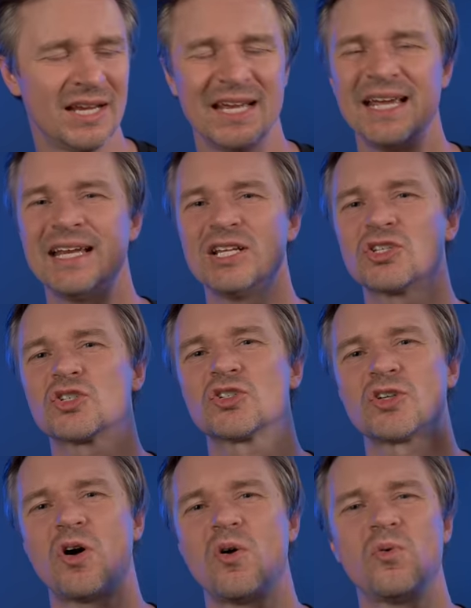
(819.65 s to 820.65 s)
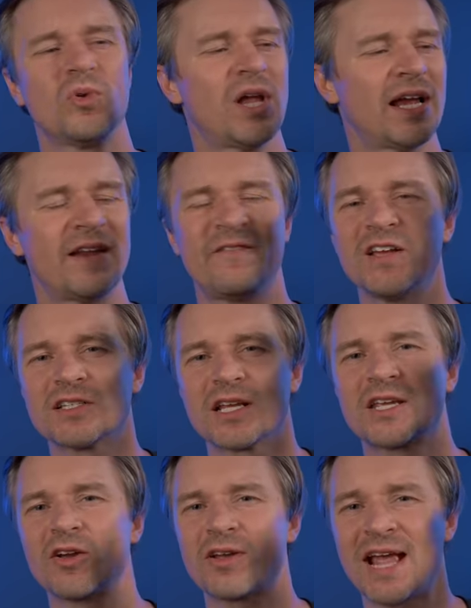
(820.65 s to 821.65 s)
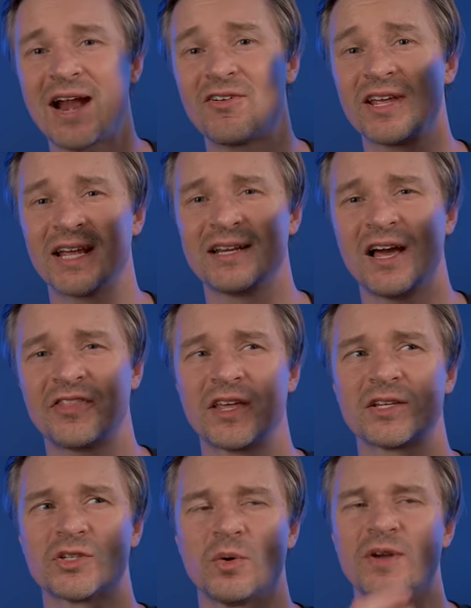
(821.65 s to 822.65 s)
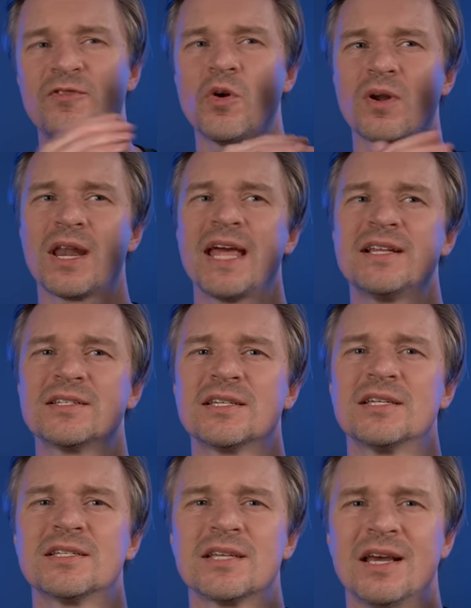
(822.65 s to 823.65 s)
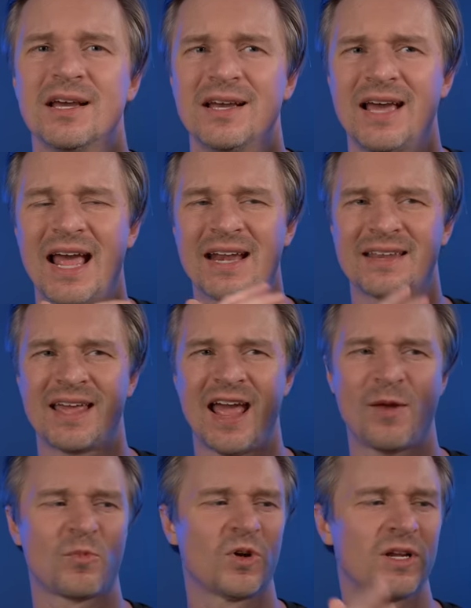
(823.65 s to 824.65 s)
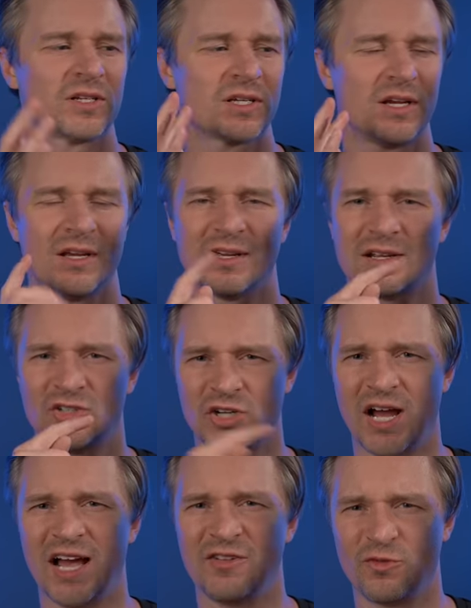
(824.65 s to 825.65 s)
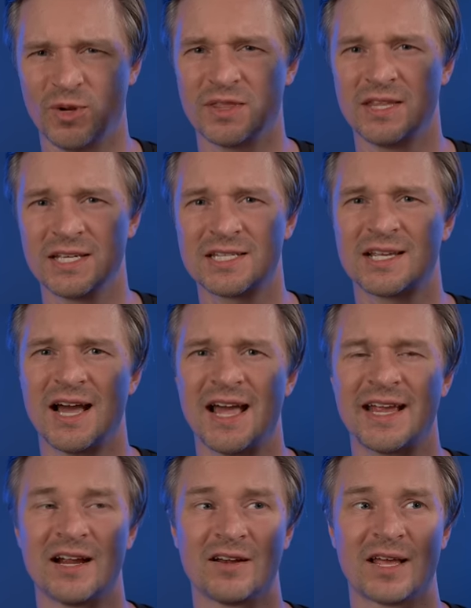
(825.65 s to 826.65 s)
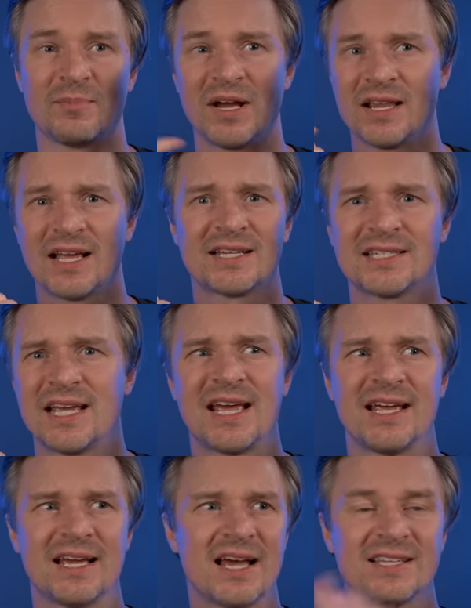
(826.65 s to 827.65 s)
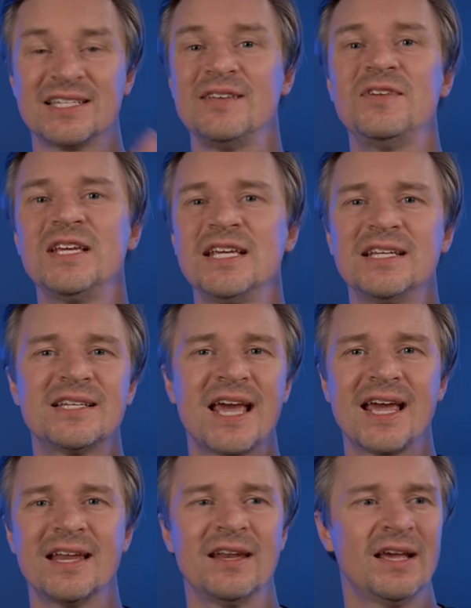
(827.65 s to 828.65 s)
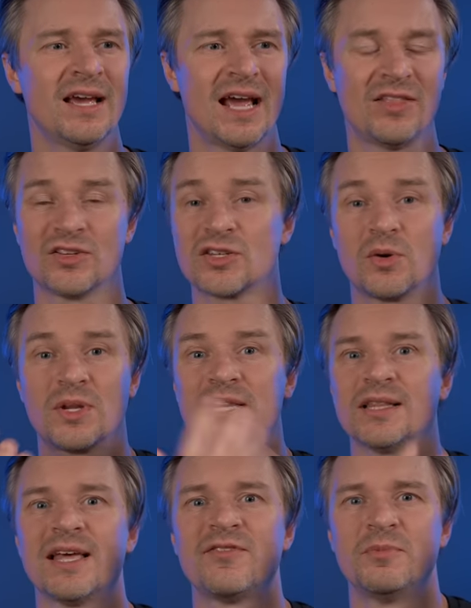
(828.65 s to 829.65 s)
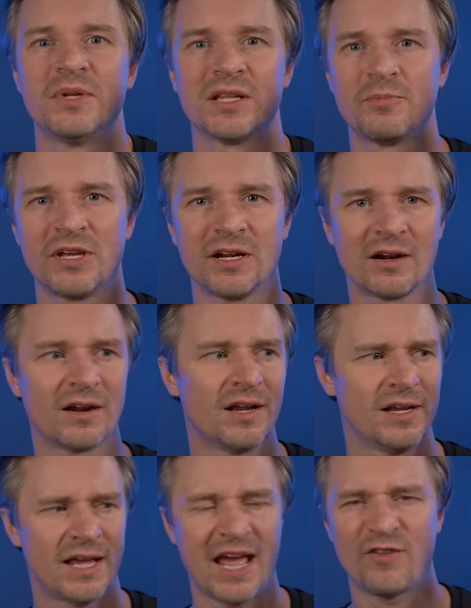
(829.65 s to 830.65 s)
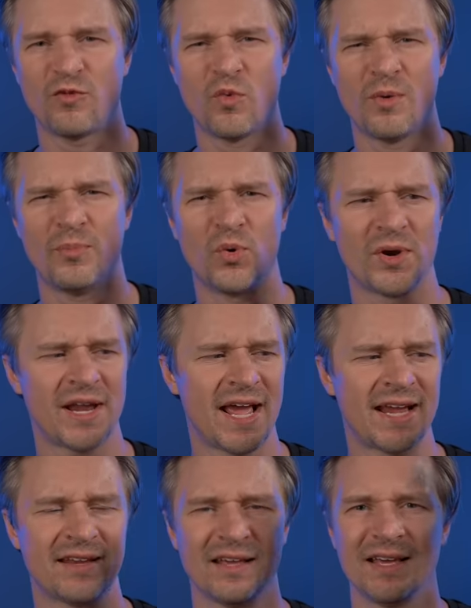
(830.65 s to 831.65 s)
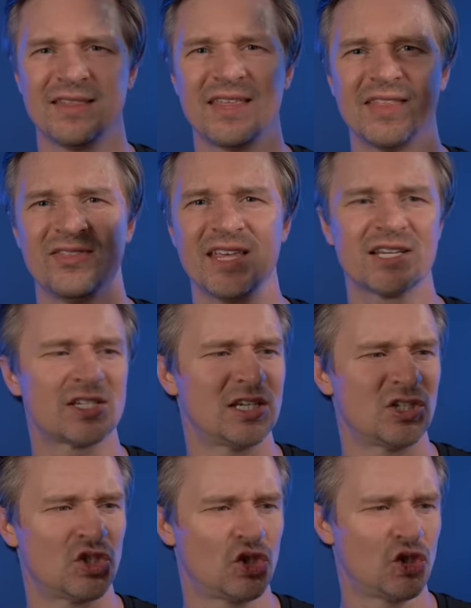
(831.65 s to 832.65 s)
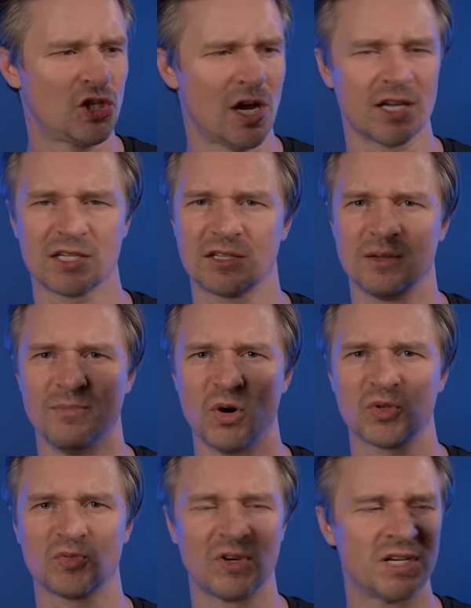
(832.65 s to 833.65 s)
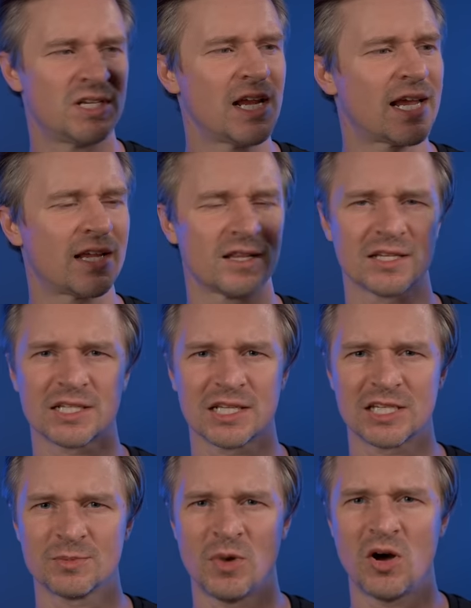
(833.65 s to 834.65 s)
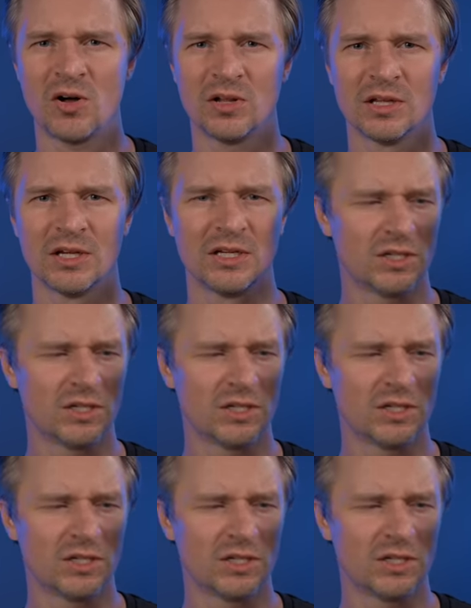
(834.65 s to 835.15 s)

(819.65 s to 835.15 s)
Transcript: It is so light, it feels like you're carrying nothing. So if your lenses and cameras jive with this guy here, like my, like say, ZV-E10 and the Sony 11mm f1.8, then this is just the most ridiculously small,